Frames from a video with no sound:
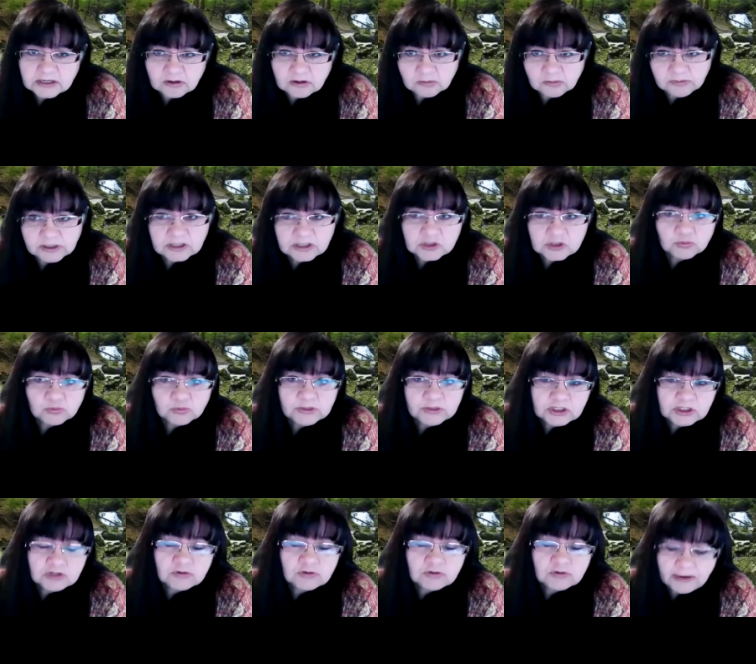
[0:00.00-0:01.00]
I know because
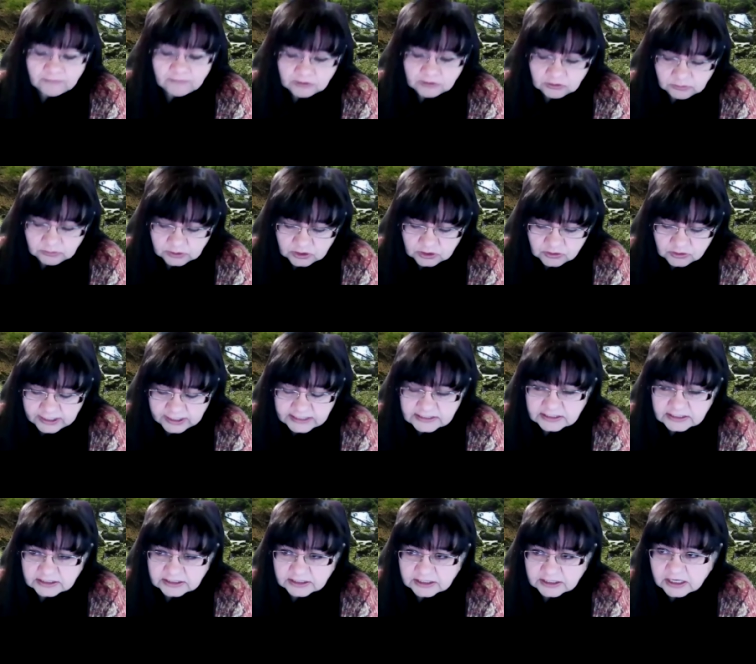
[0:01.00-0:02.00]
we do have to
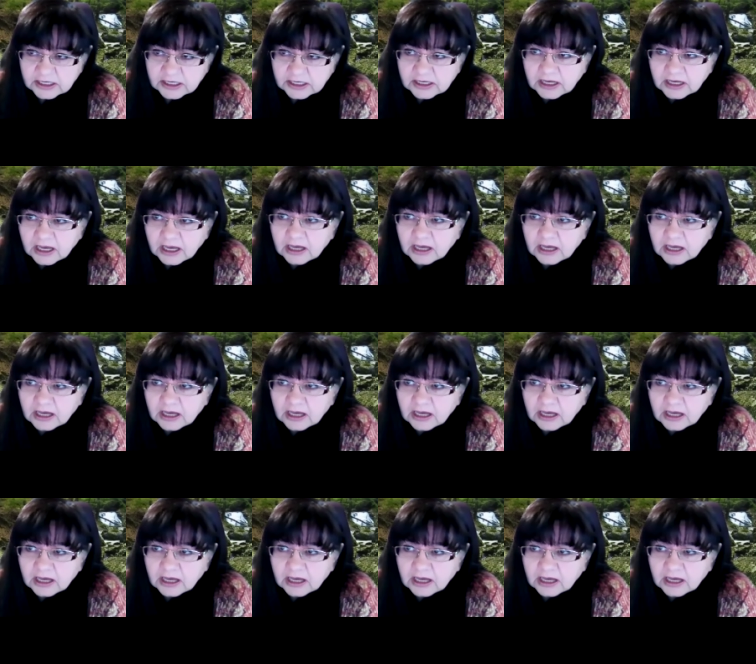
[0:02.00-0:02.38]
address it.